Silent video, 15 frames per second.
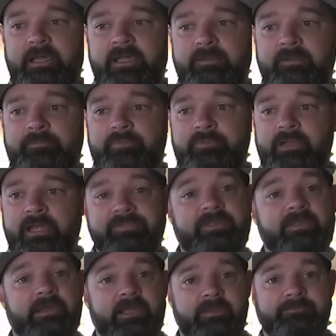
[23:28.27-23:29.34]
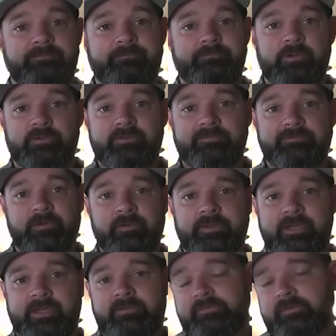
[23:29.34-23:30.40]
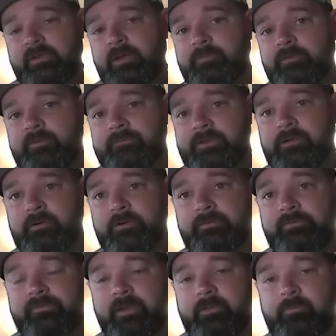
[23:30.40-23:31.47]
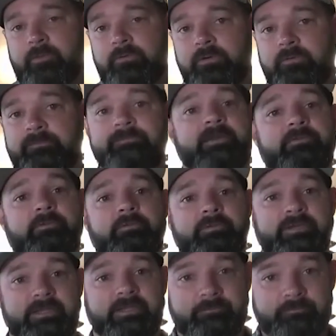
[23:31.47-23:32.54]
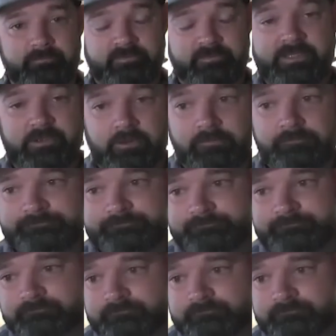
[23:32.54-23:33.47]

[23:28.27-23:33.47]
I really feel in the next couple of years that we'll go federally legal.